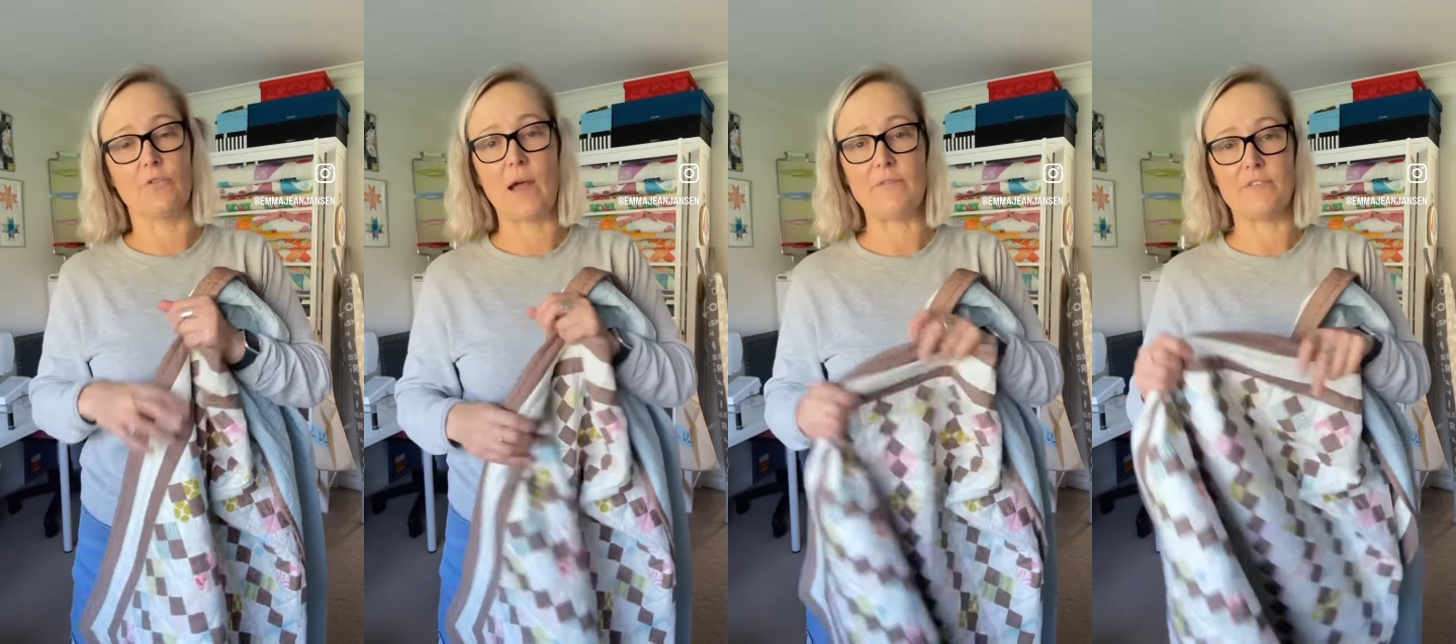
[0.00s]

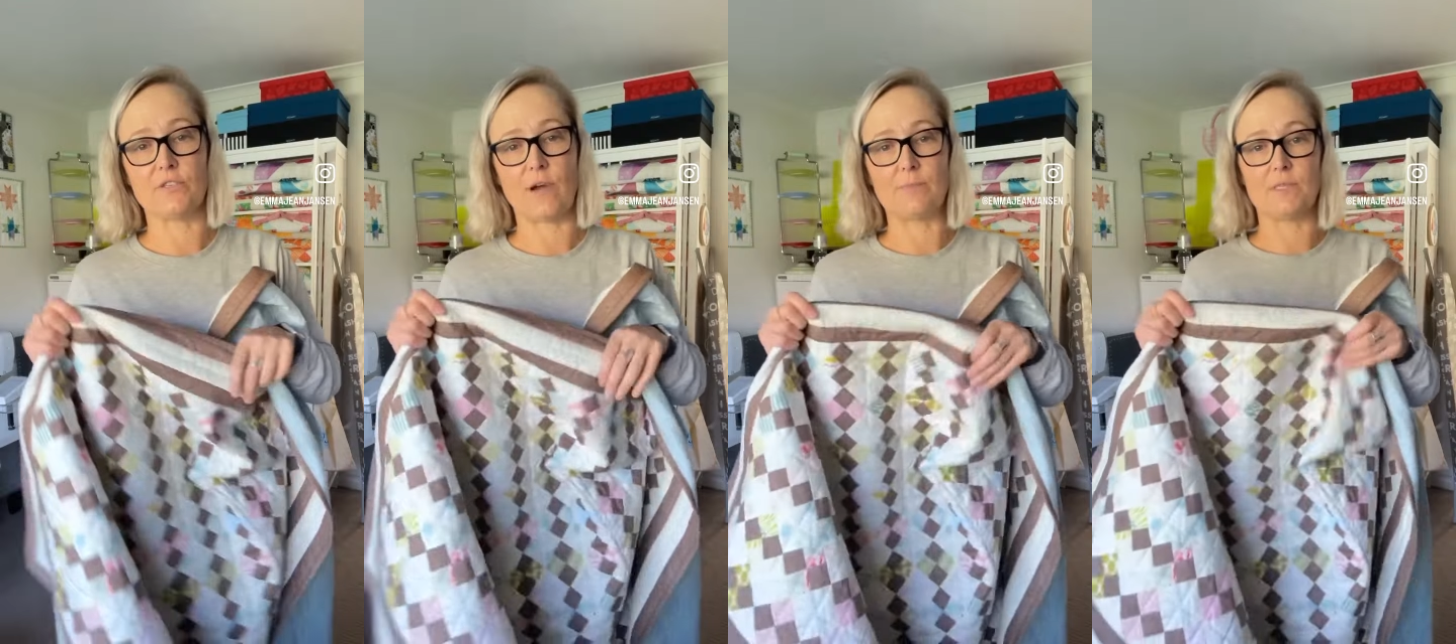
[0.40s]
Great for
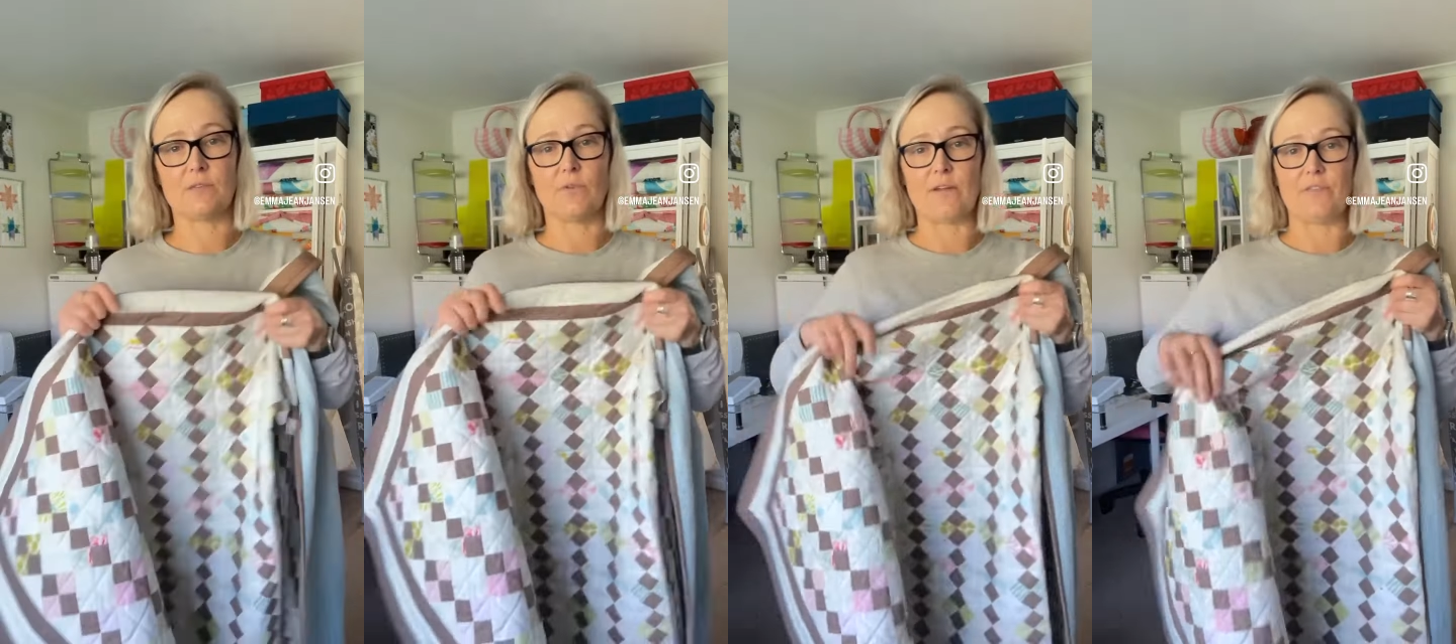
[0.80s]
scraps,
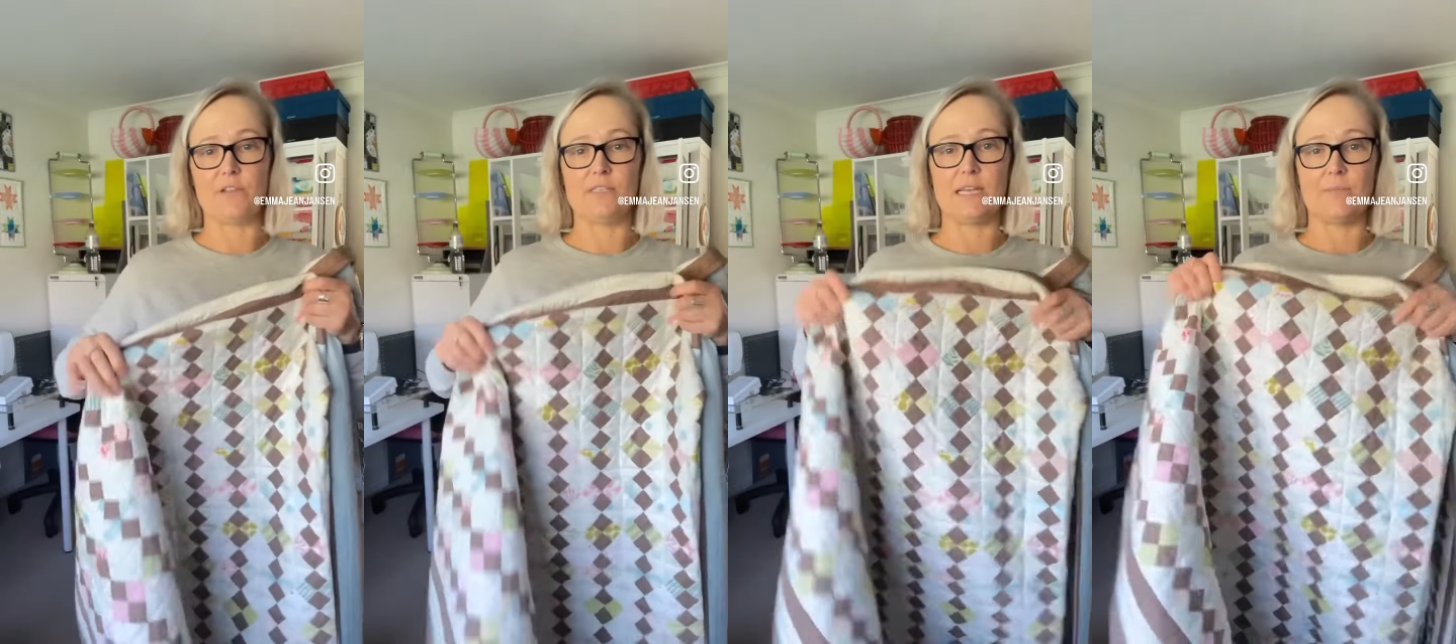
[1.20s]
great for
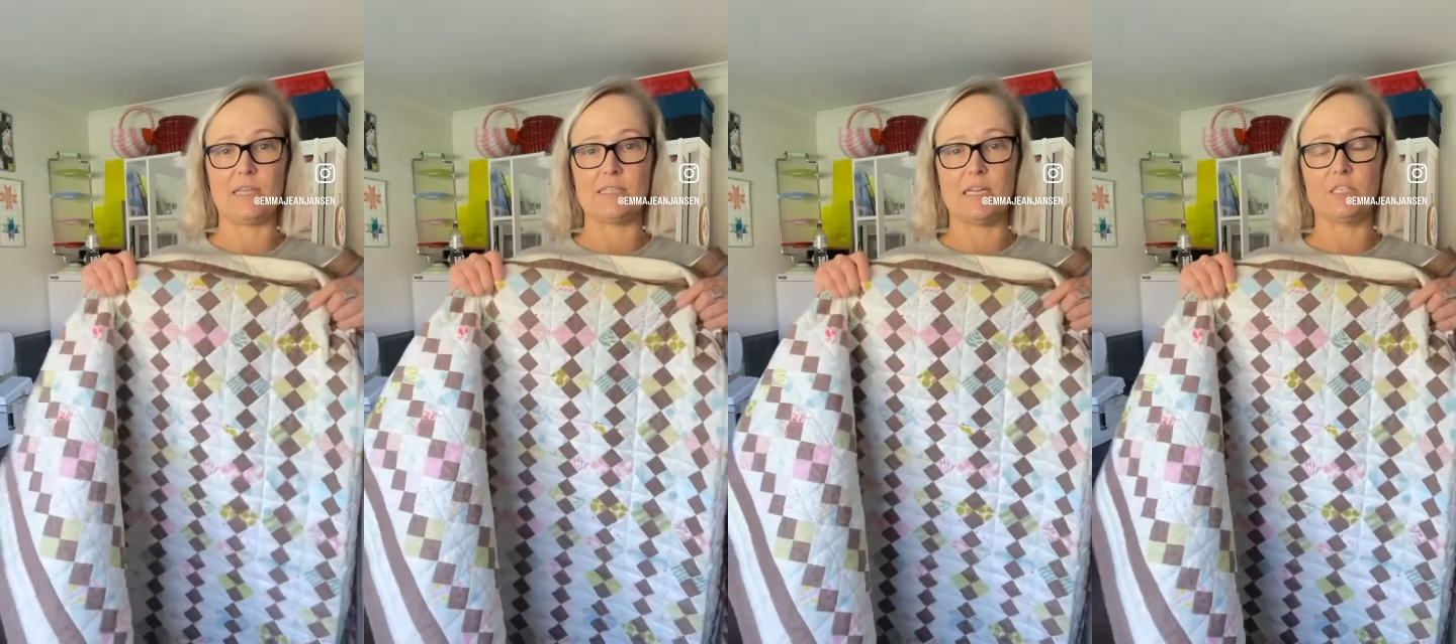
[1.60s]
using up
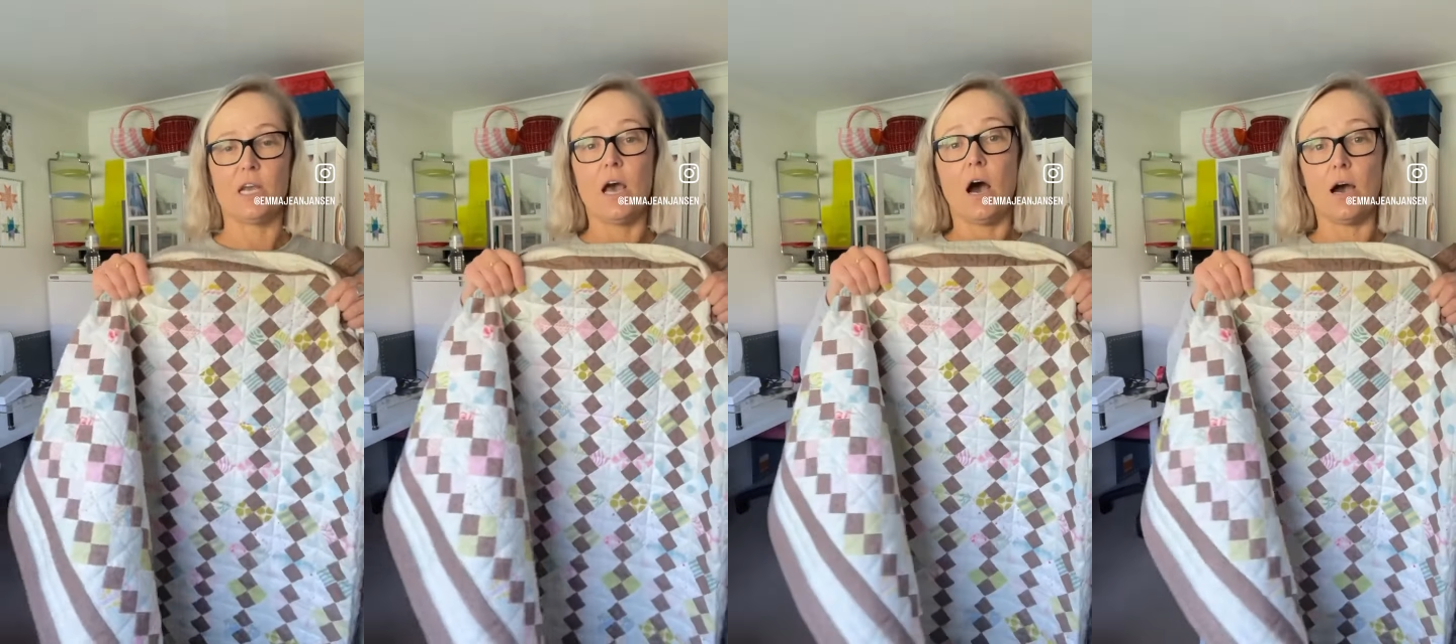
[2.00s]
that stash.
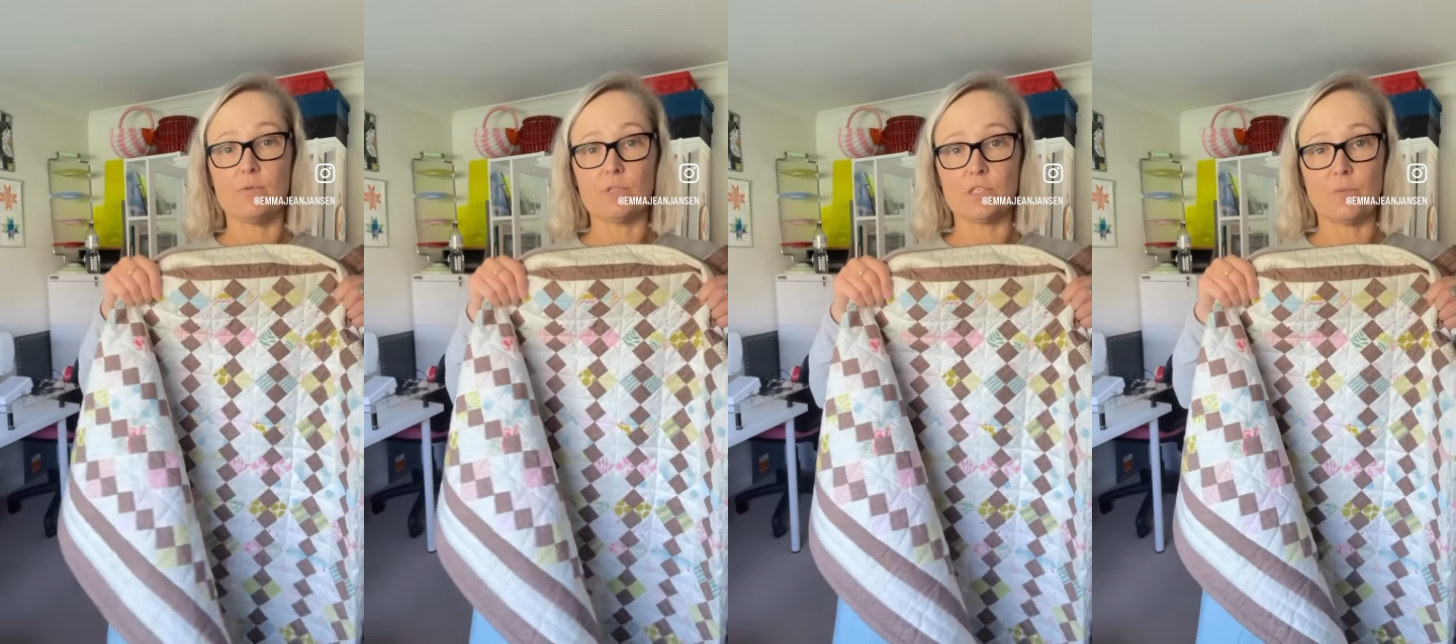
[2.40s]
I
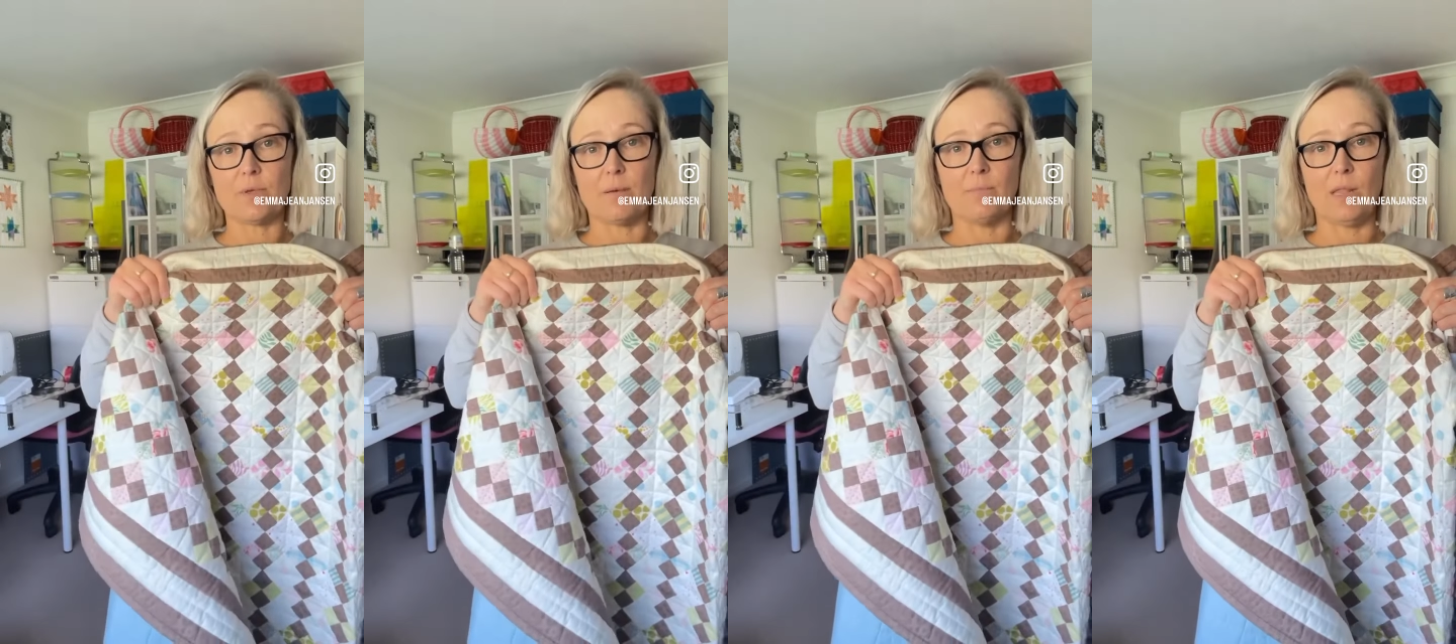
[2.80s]
will
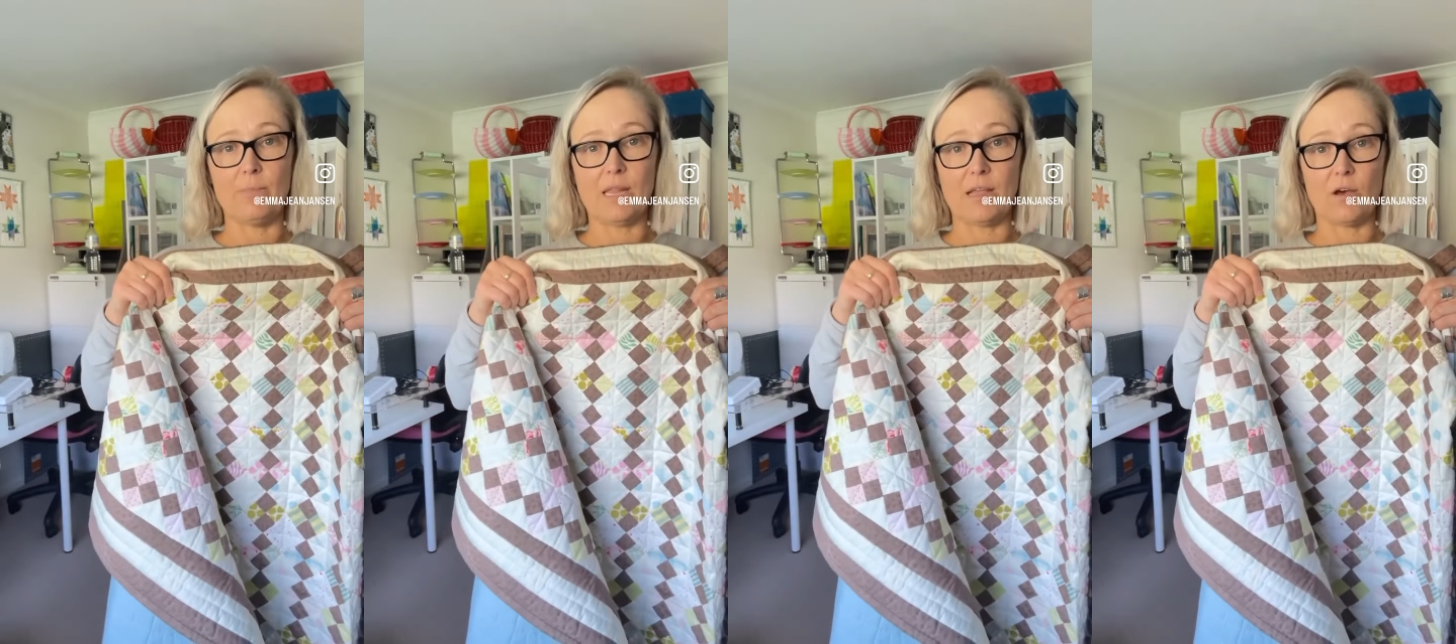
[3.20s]
stop
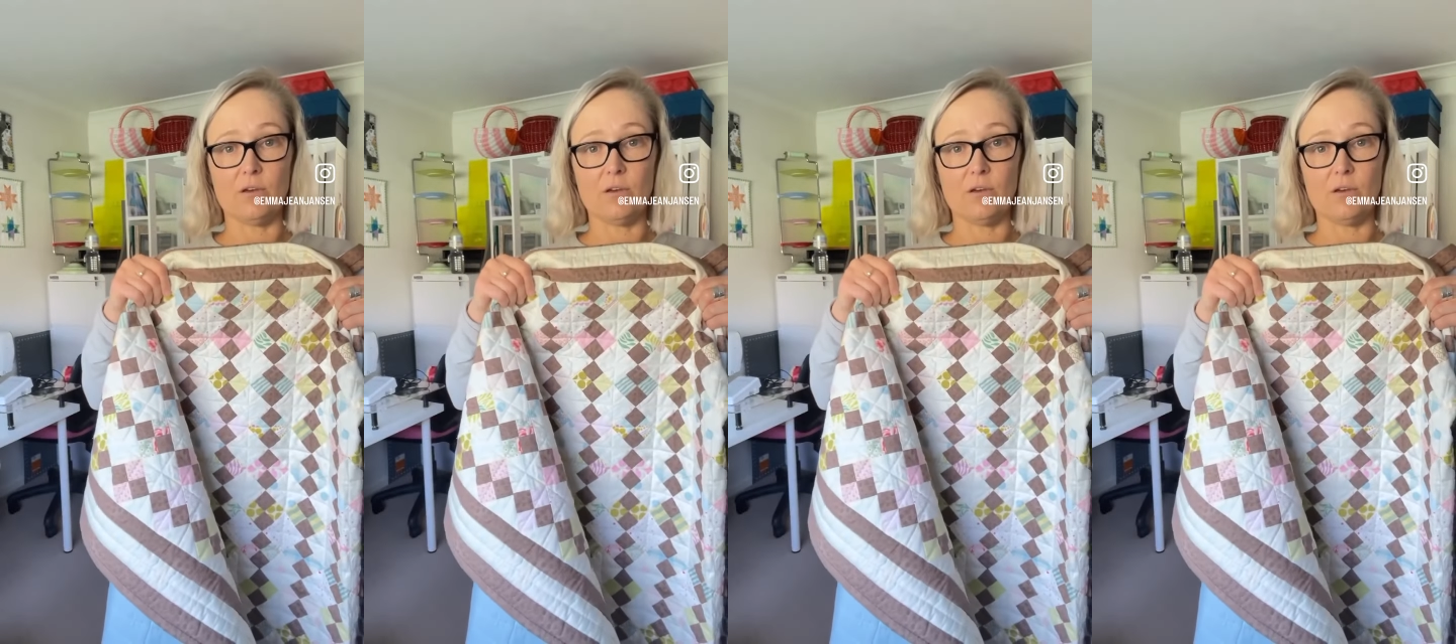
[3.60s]
blubbering,